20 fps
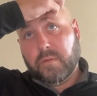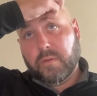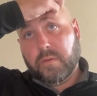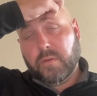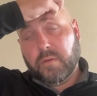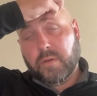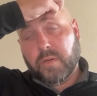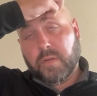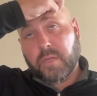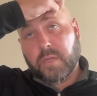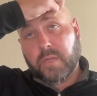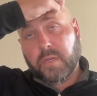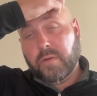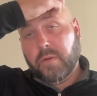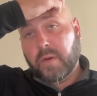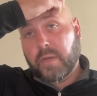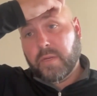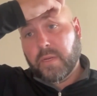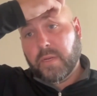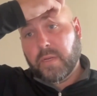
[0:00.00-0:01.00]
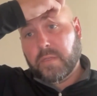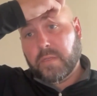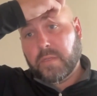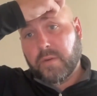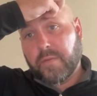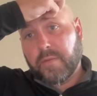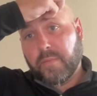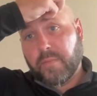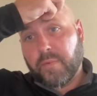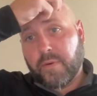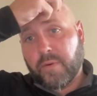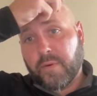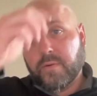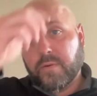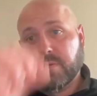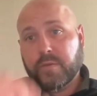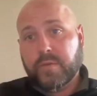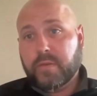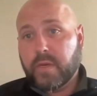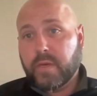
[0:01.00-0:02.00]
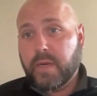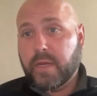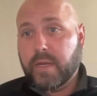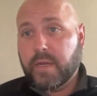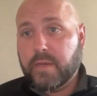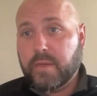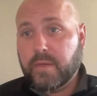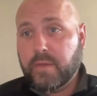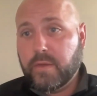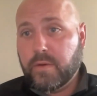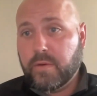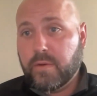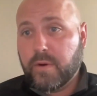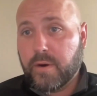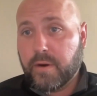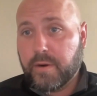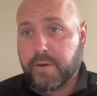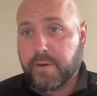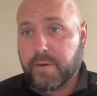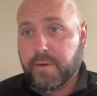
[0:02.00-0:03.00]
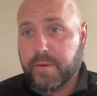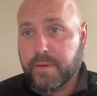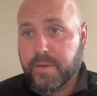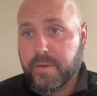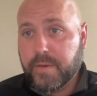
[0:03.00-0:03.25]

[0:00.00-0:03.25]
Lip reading: you get to U18s or even pros, and you are